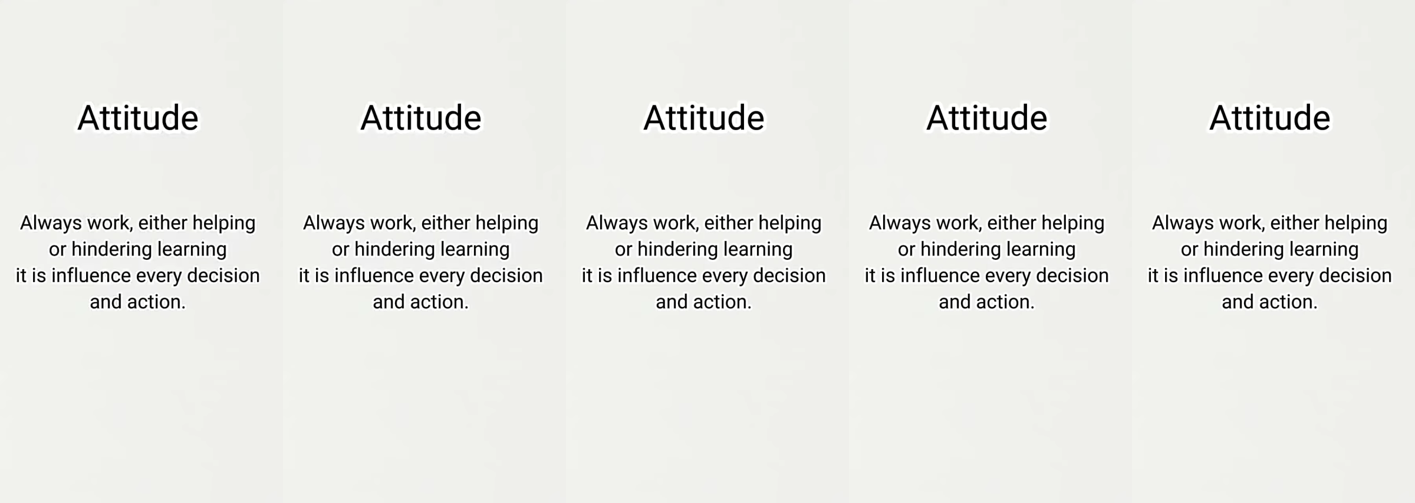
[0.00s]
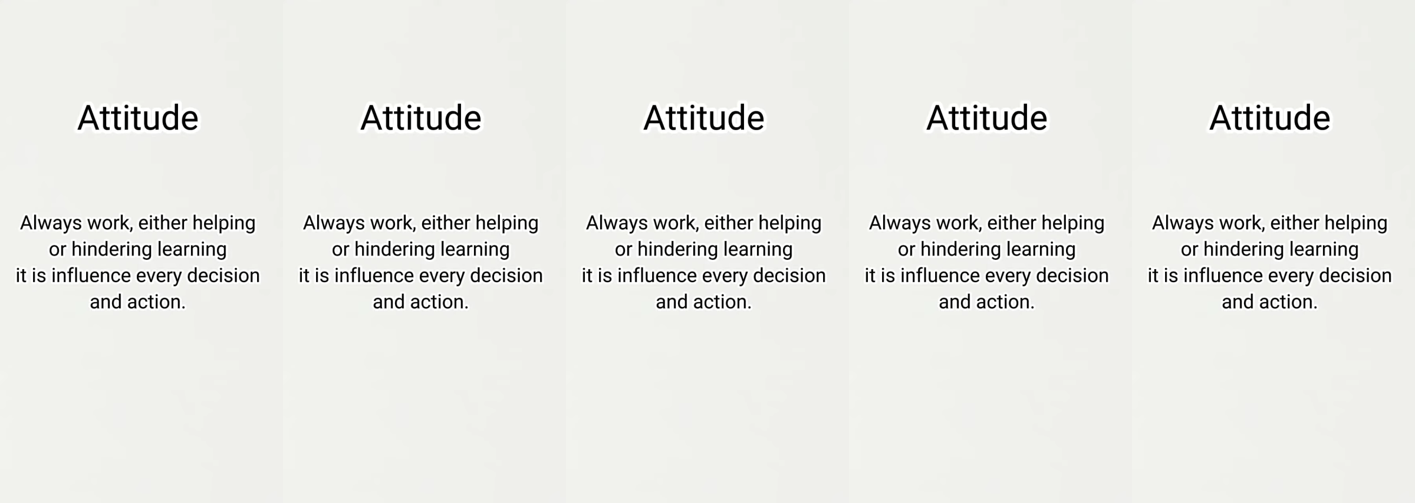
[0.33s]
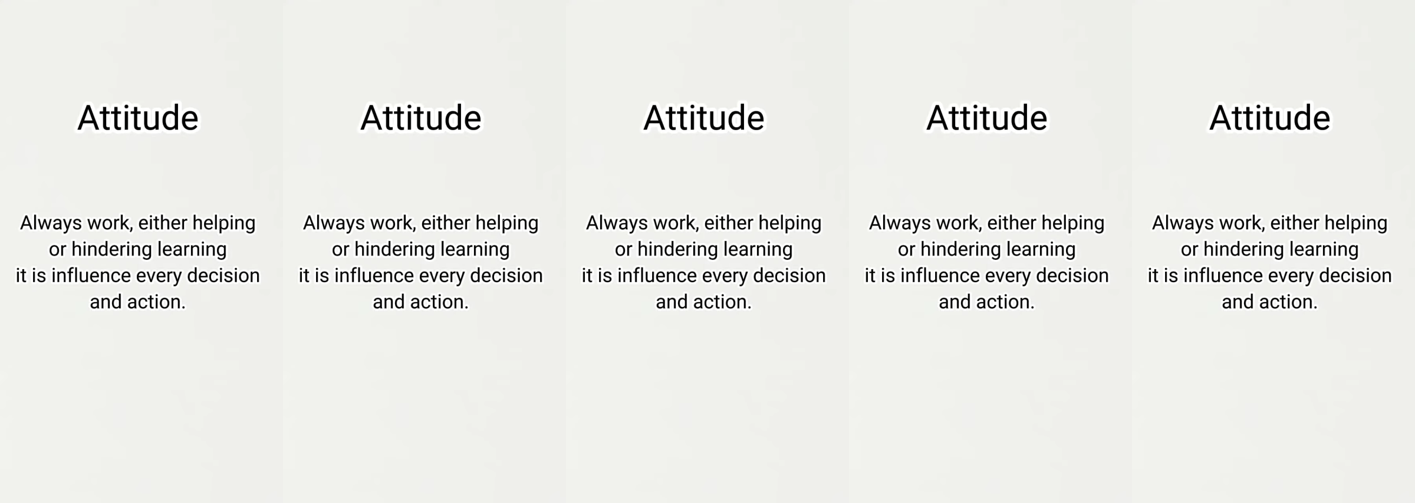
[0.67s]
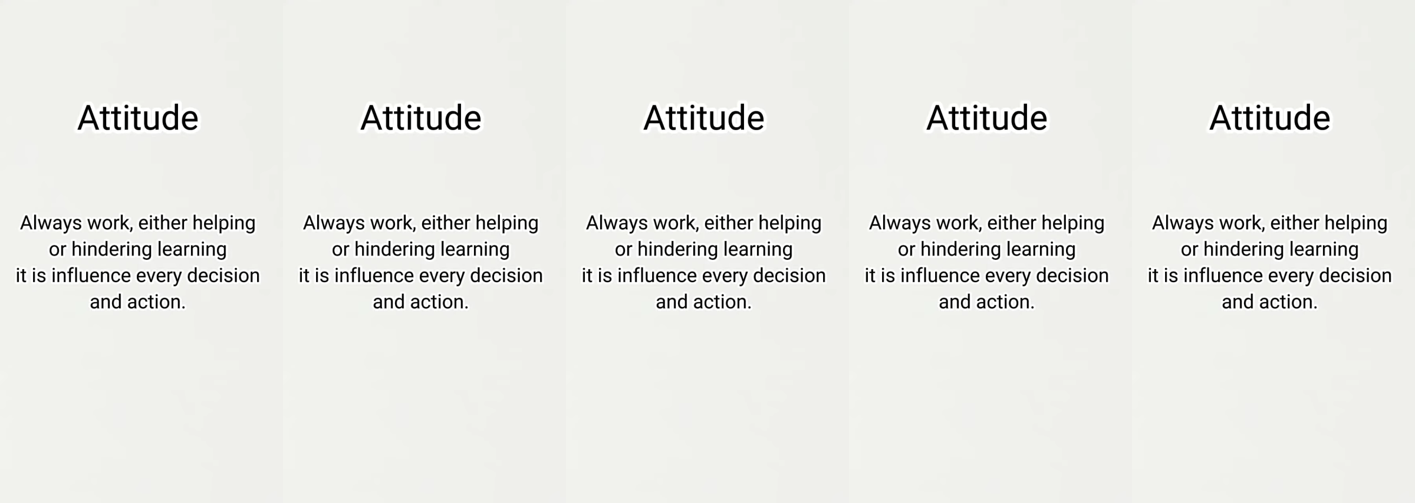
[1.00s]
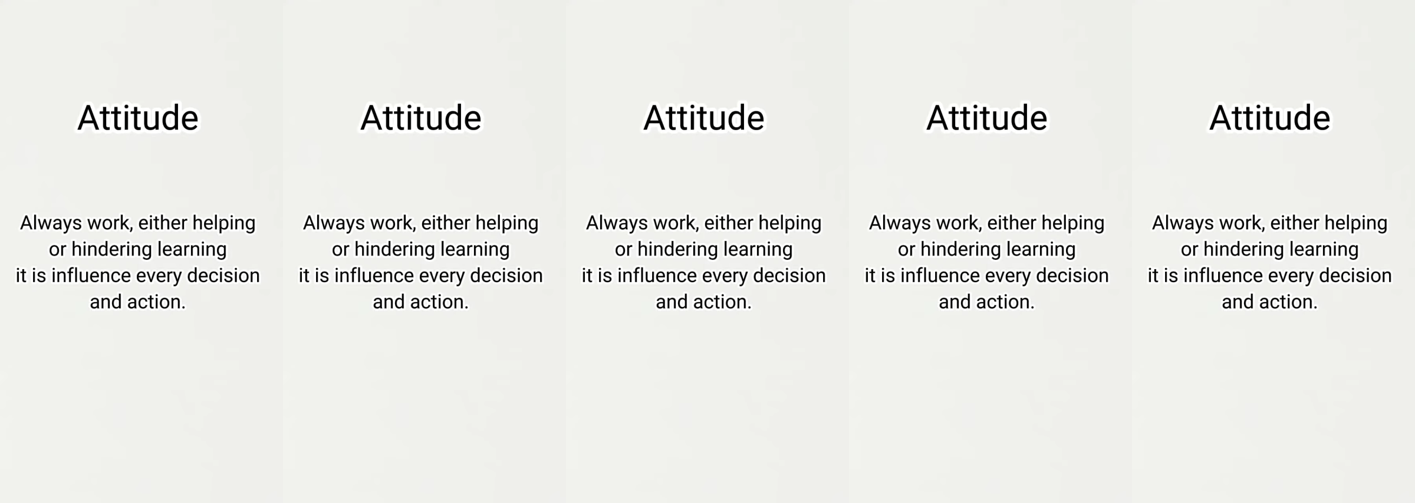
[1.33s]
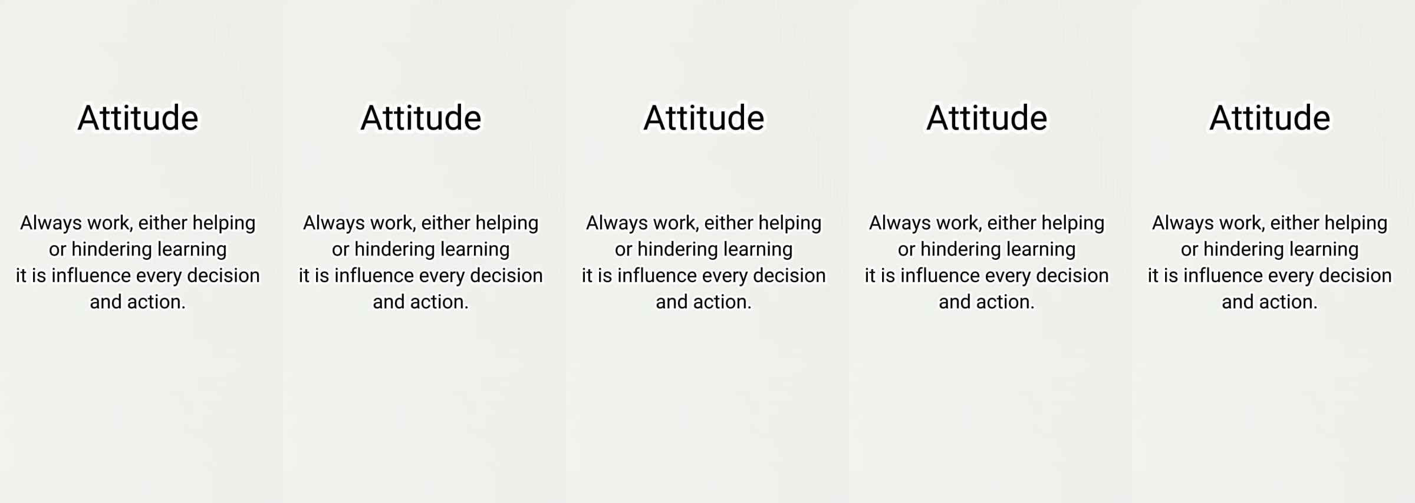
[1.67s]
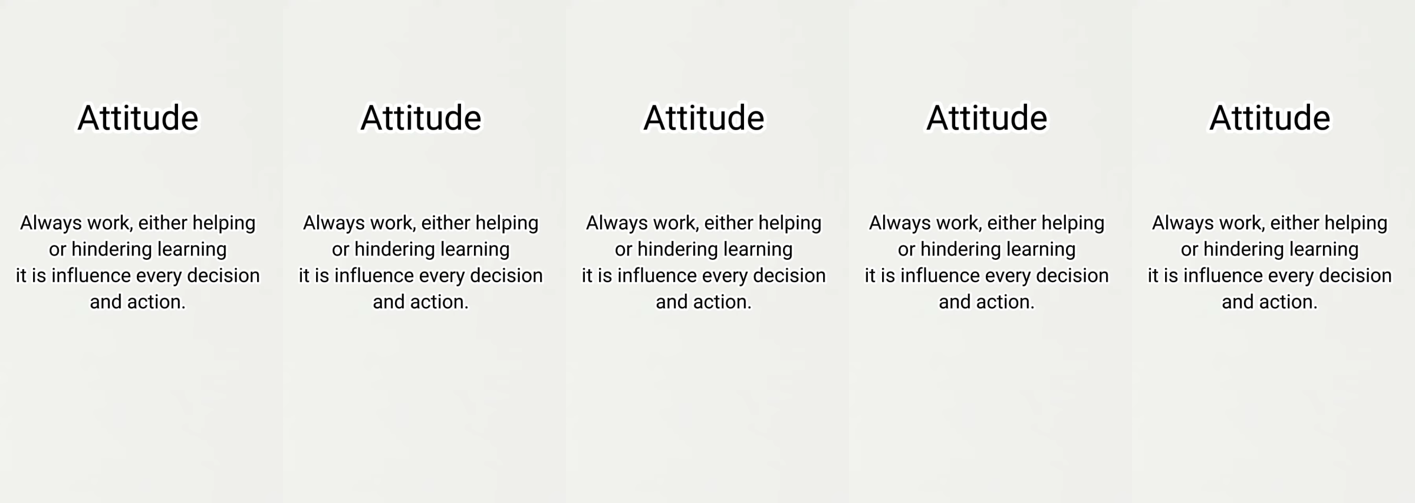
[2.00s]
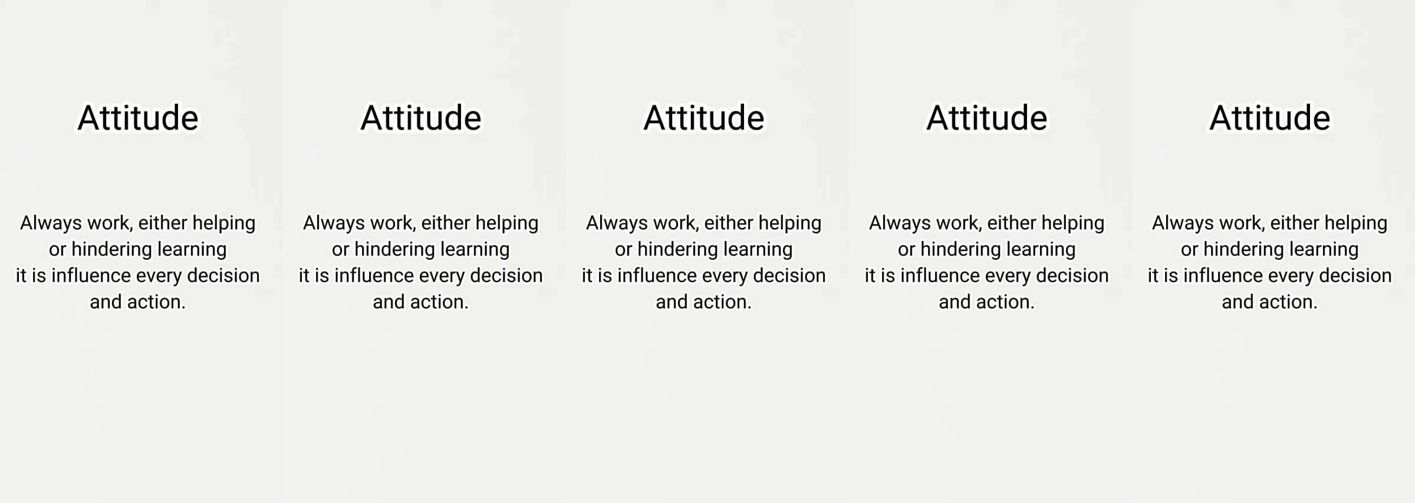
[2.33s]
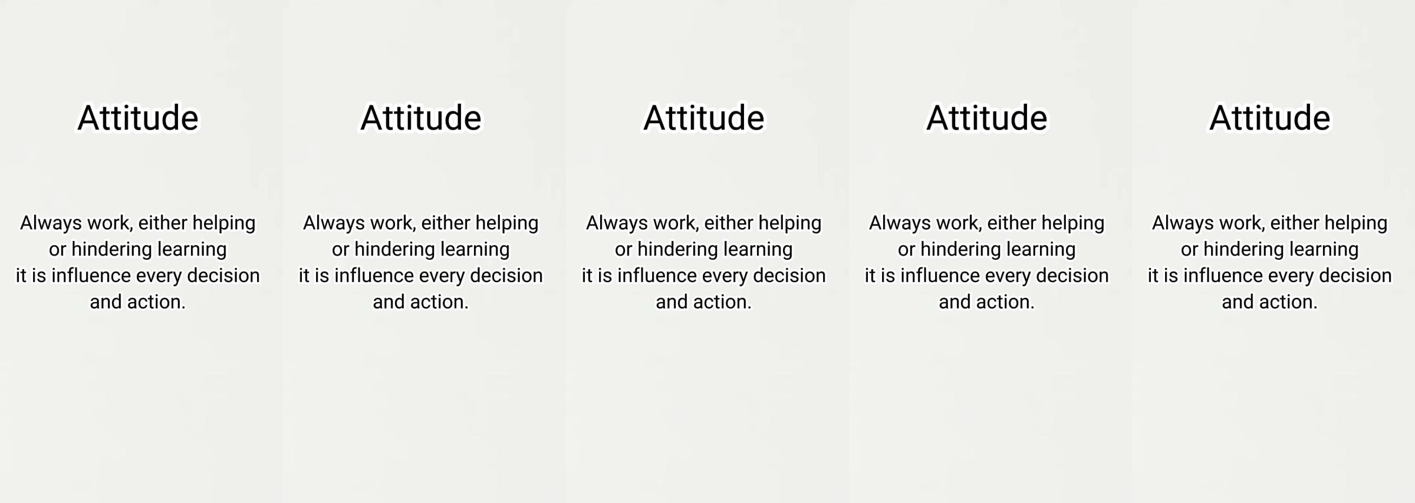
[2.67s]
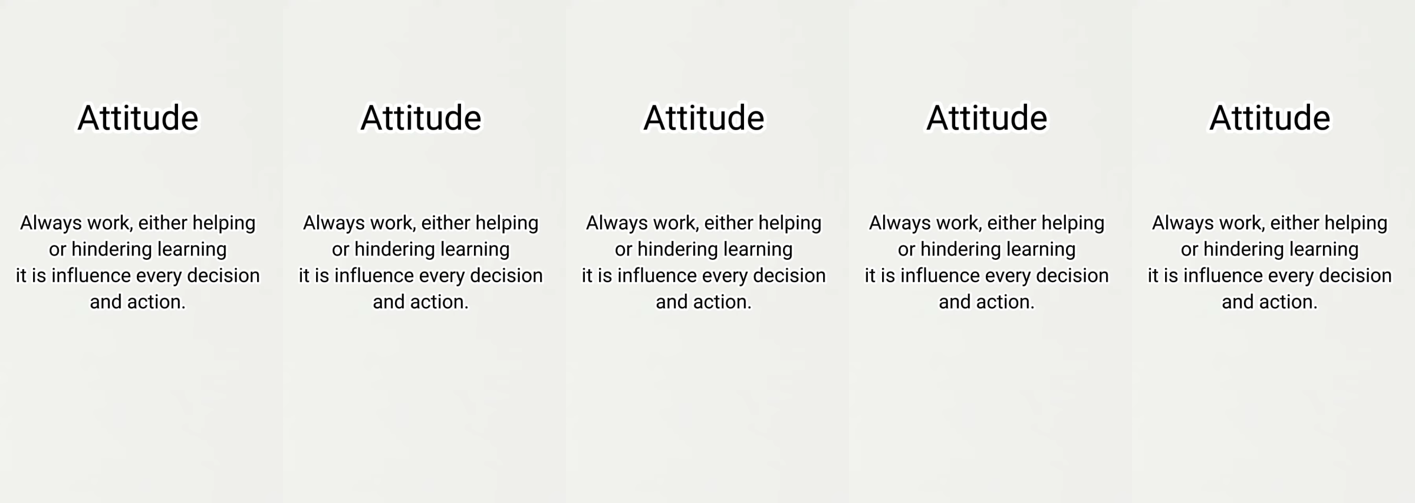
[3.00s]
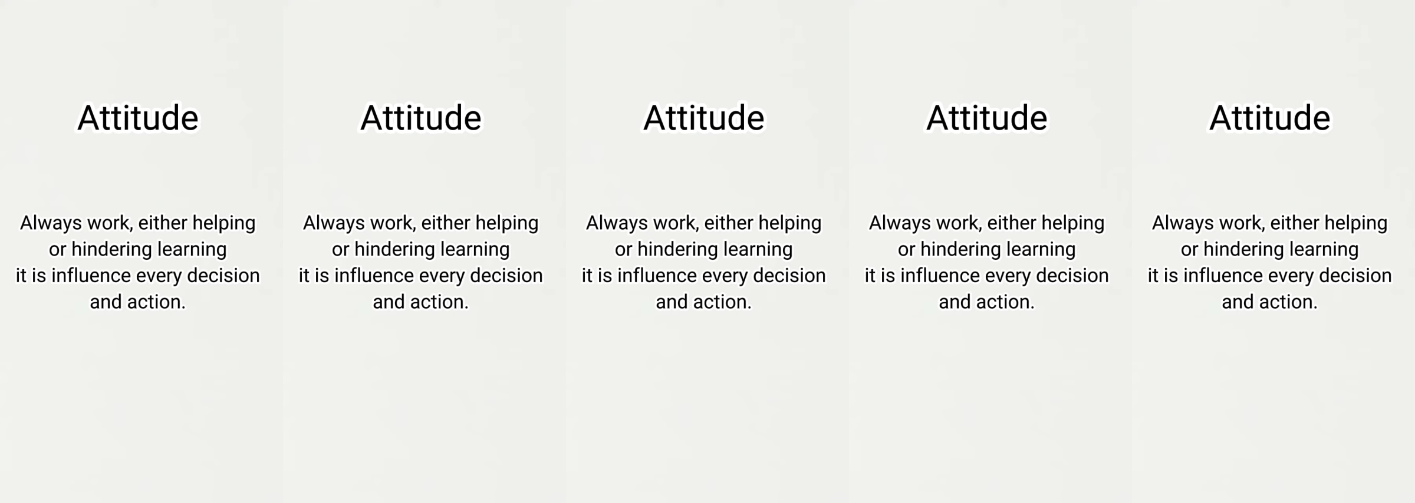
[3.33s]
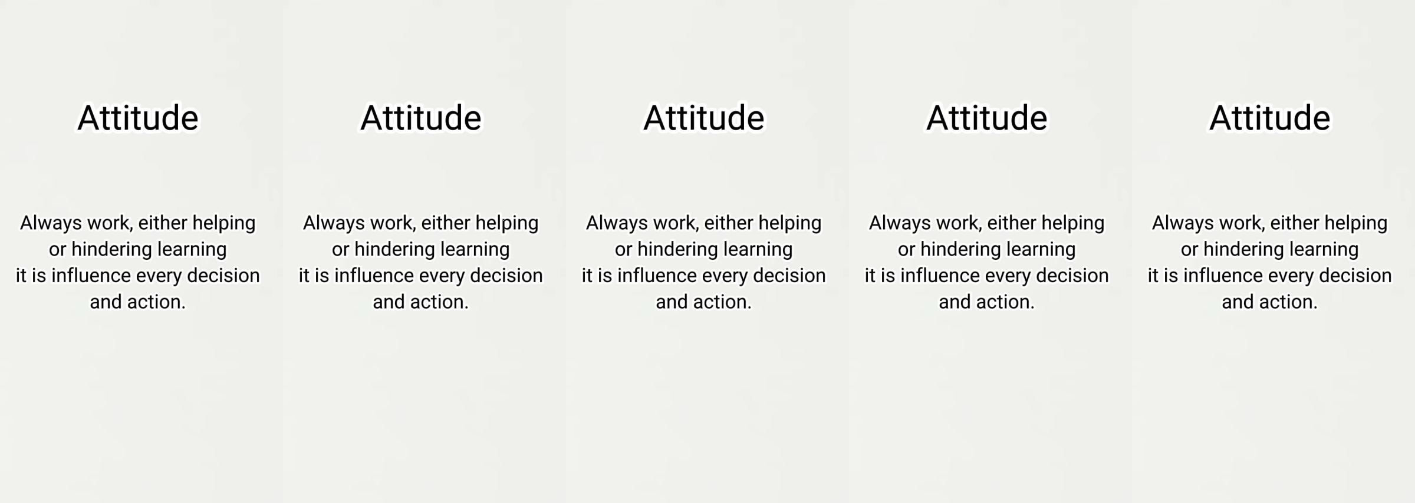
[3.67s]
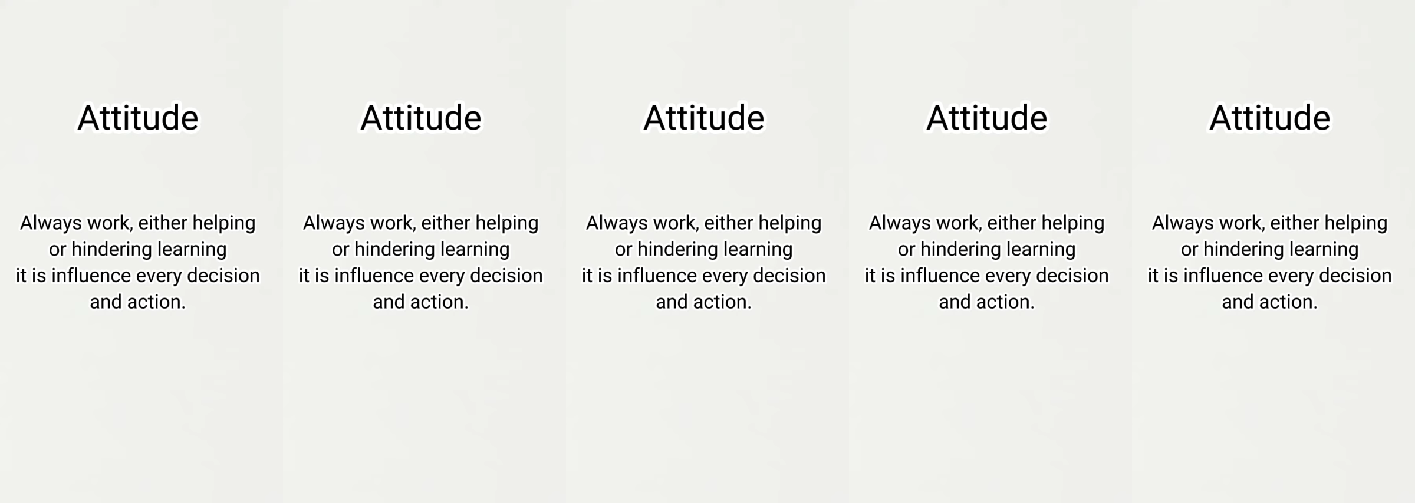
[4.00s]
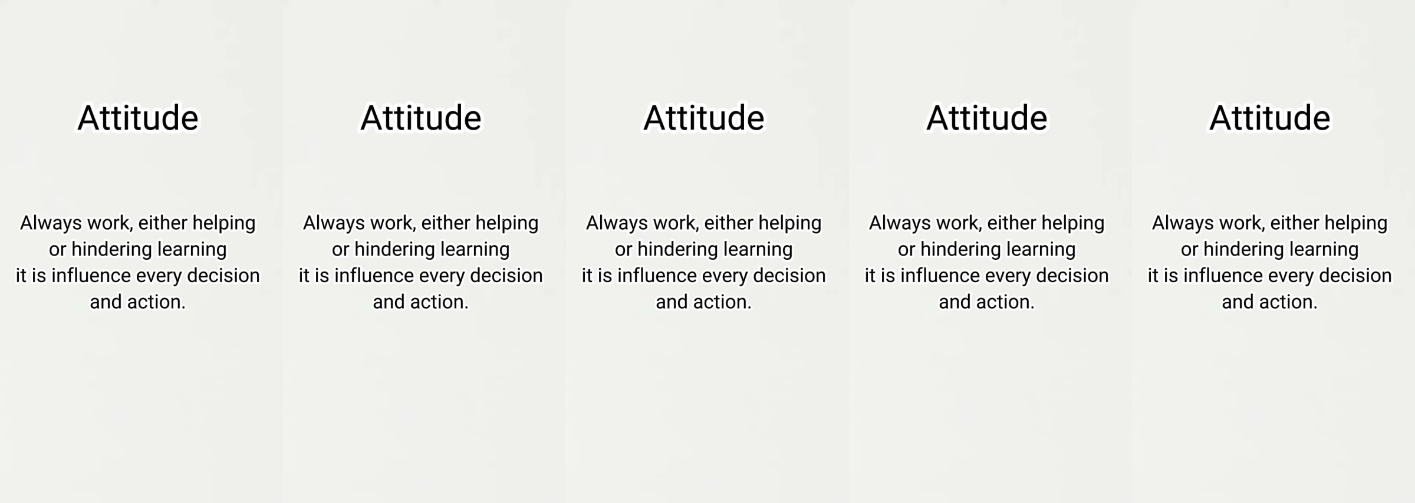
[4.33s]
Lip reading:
Nobody's mouth can be seen.